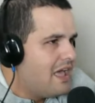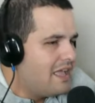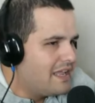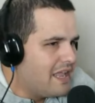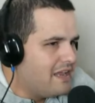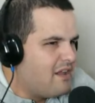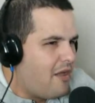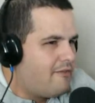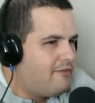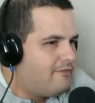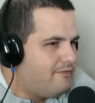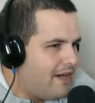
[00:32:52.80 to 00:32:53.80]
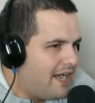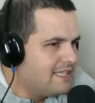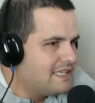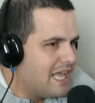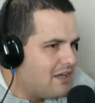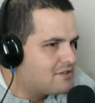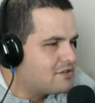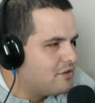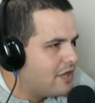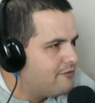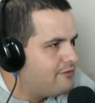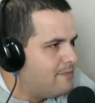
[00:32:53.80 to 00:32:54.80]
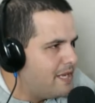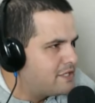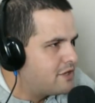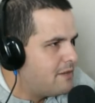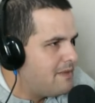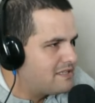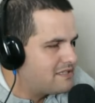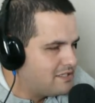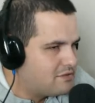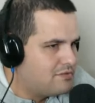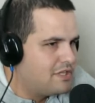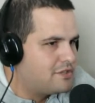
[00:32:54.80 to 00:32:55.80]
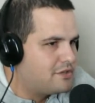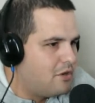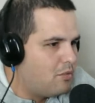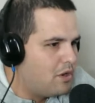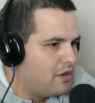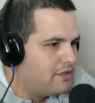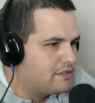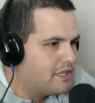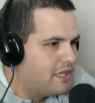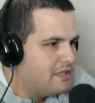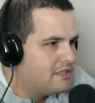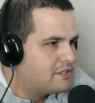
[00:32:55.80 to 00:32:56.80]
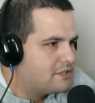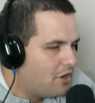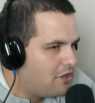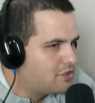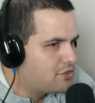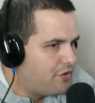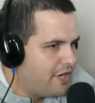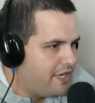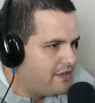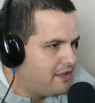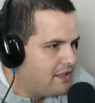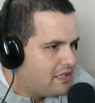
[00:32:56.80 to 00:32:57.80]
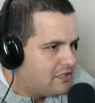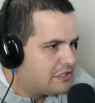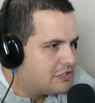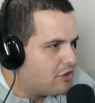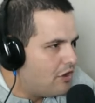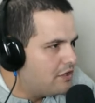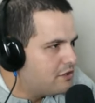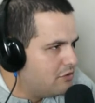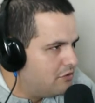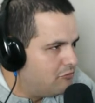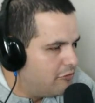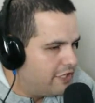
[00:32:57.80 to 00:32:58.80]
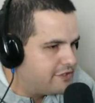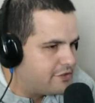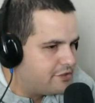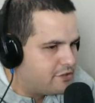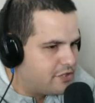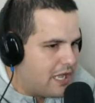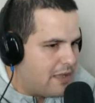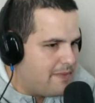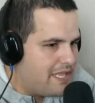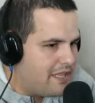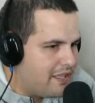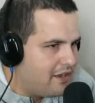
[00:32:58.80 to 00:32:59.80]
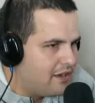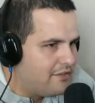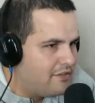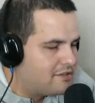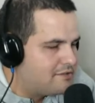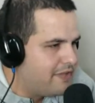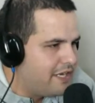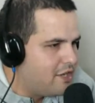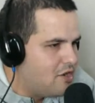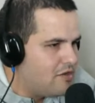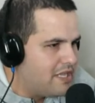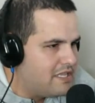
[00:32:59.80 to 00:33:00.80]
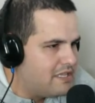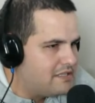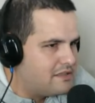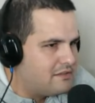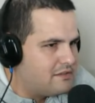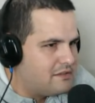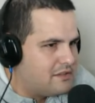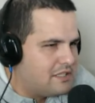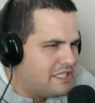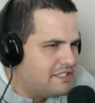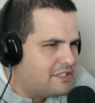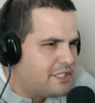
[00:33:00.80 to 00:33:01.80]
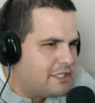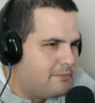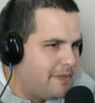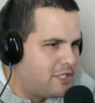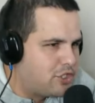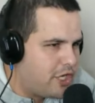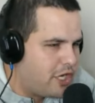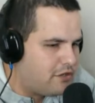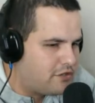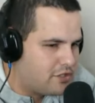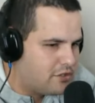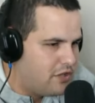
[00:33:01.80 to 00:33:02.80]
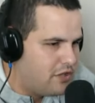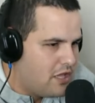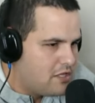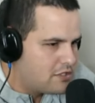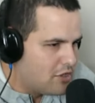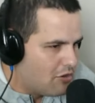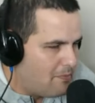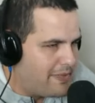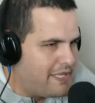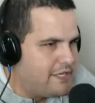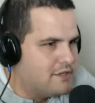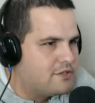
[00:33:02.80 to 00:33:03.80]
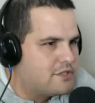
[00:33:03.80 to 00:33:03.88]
Again, find out some information about situational awareness. Start training, start doing research. I mean, here this video, it, it, this is just me share some some opinion,